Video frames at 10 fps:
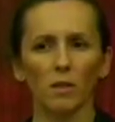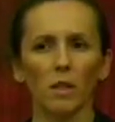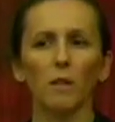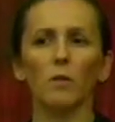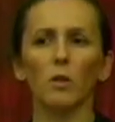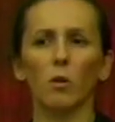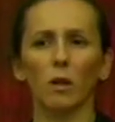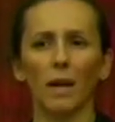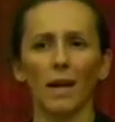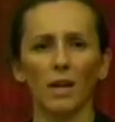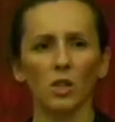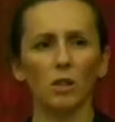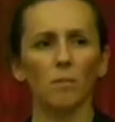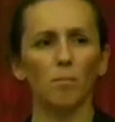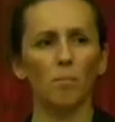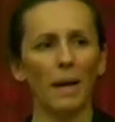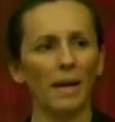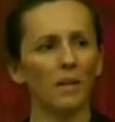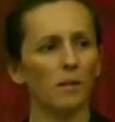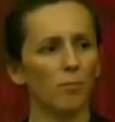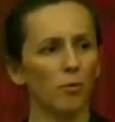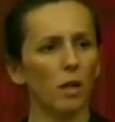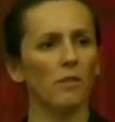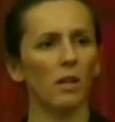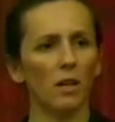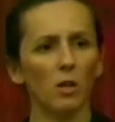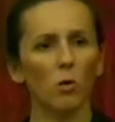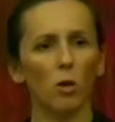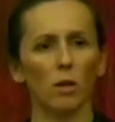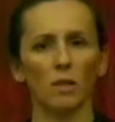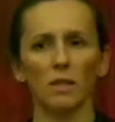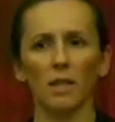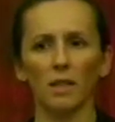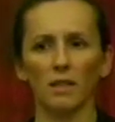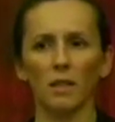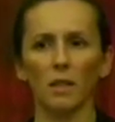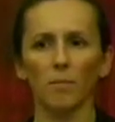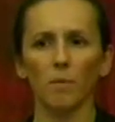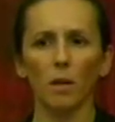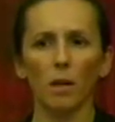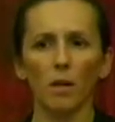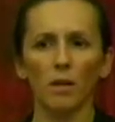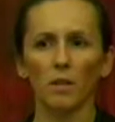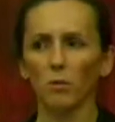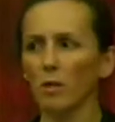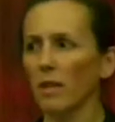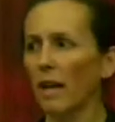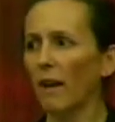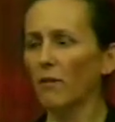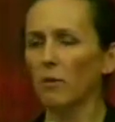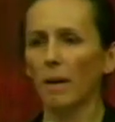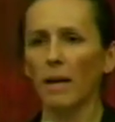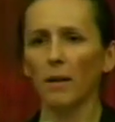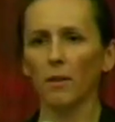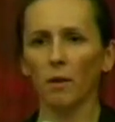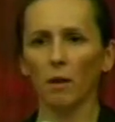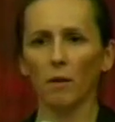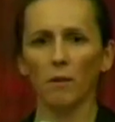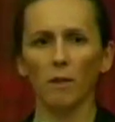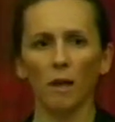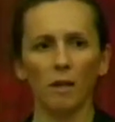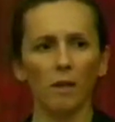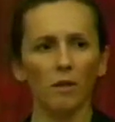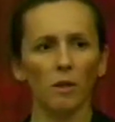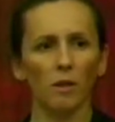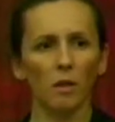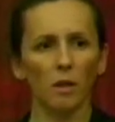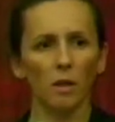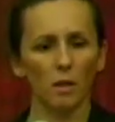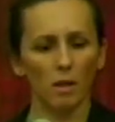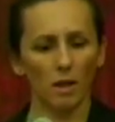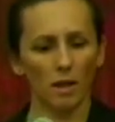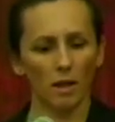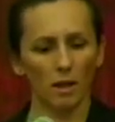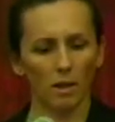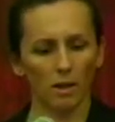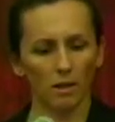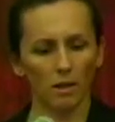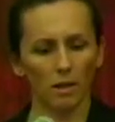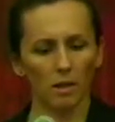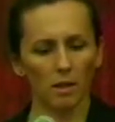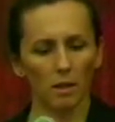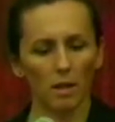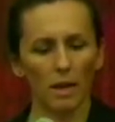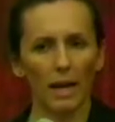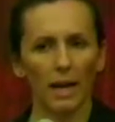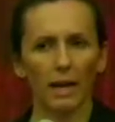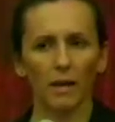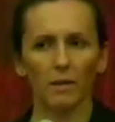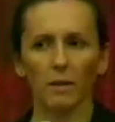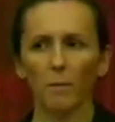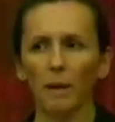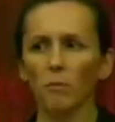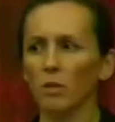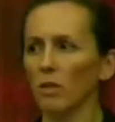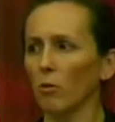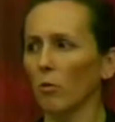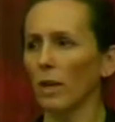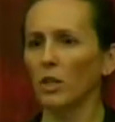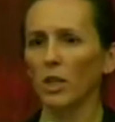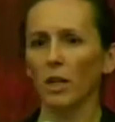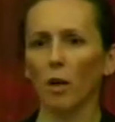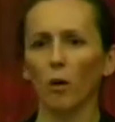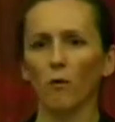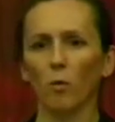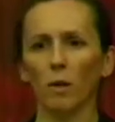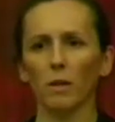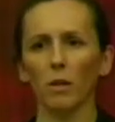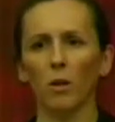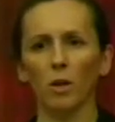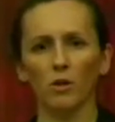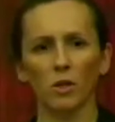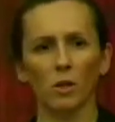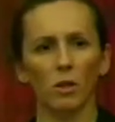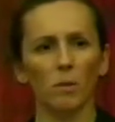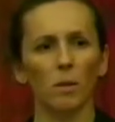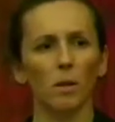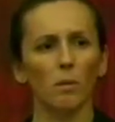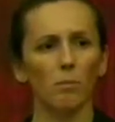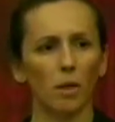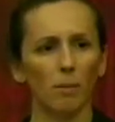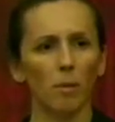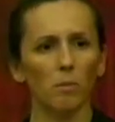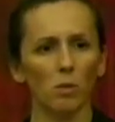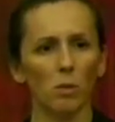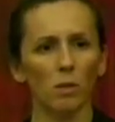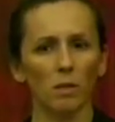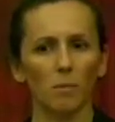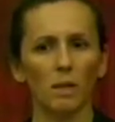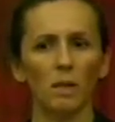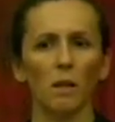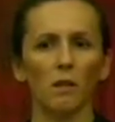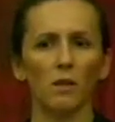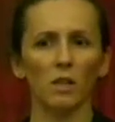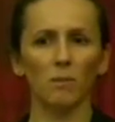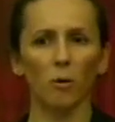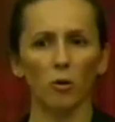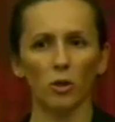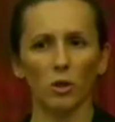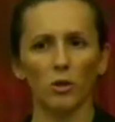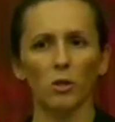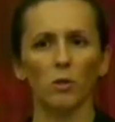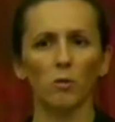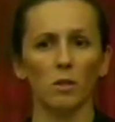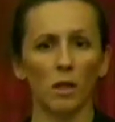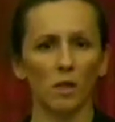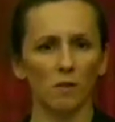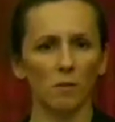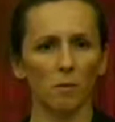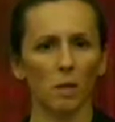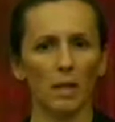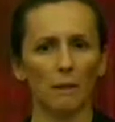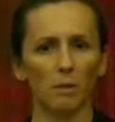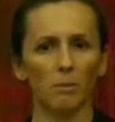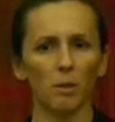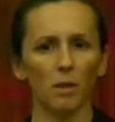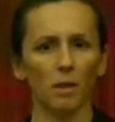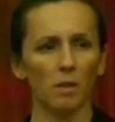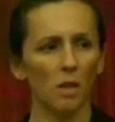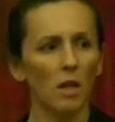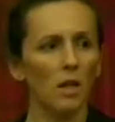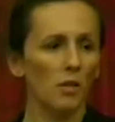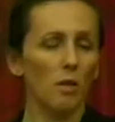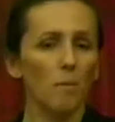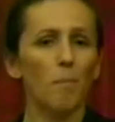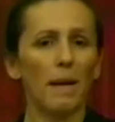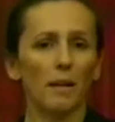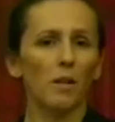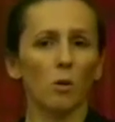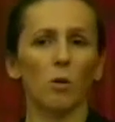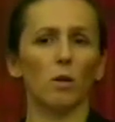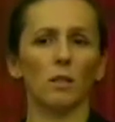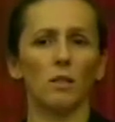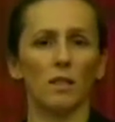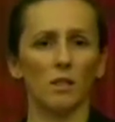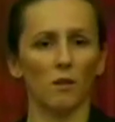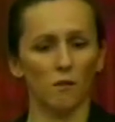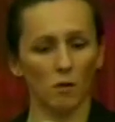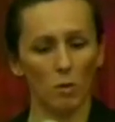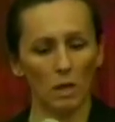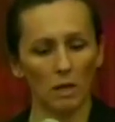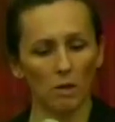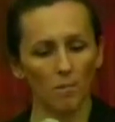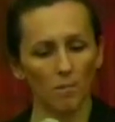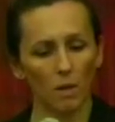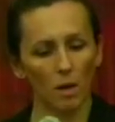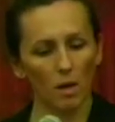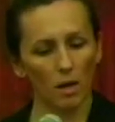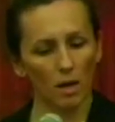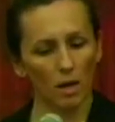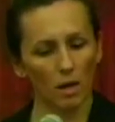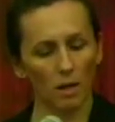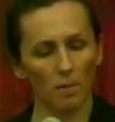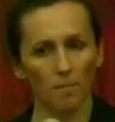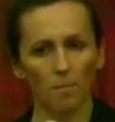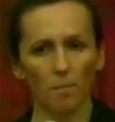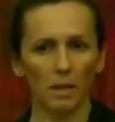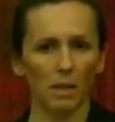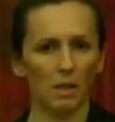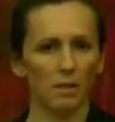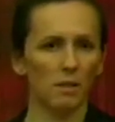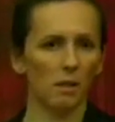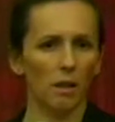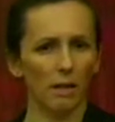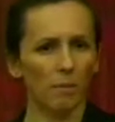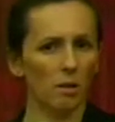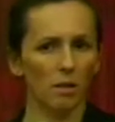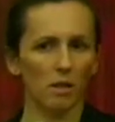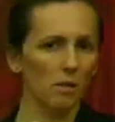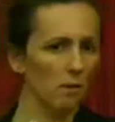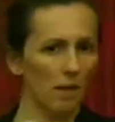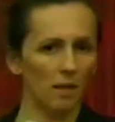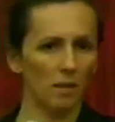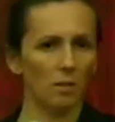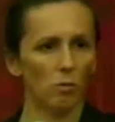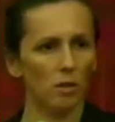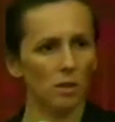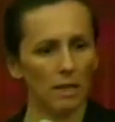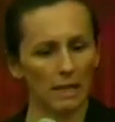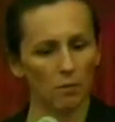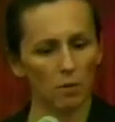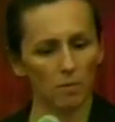of New York actually banned private air quality testing. This was in the aftermath of the 9/11 incident, and the debate was still raging over what the long-term problems were going to be of exposure to the dust from the collapsed buildings. So they banned air quality testing for a while because the liability cases were still out.